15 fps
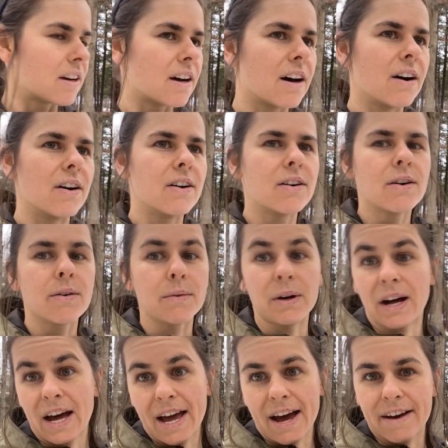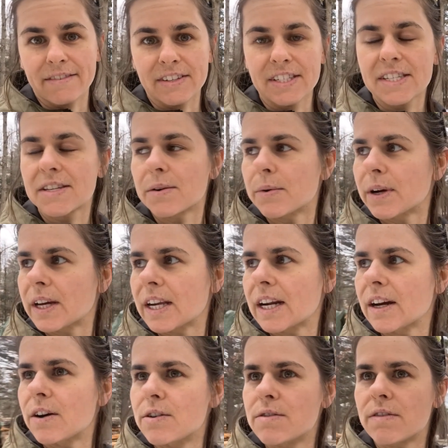Oh, well, I haven't. So we're gonna
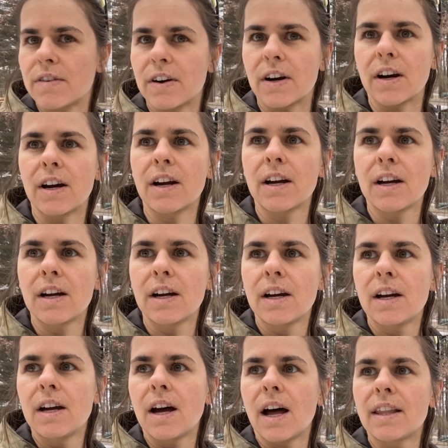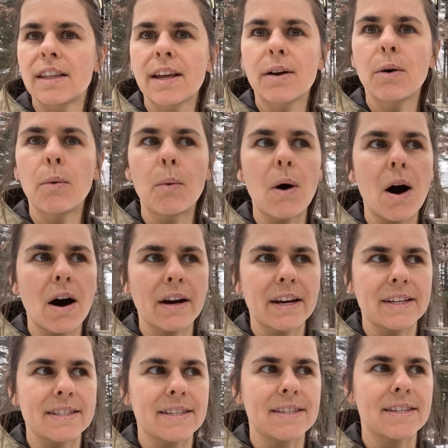go for a little walk
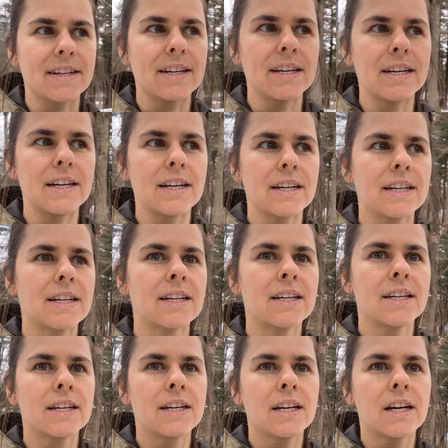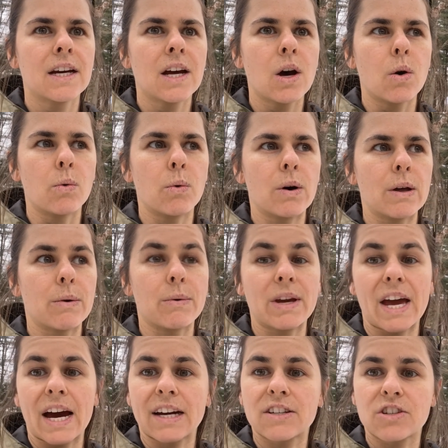and see what we
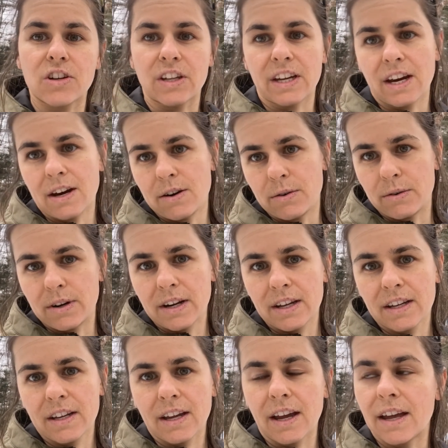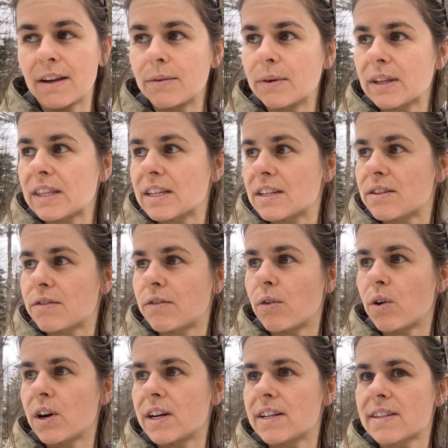actually own and what this
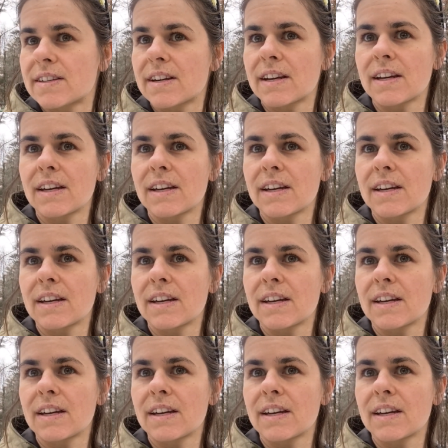forest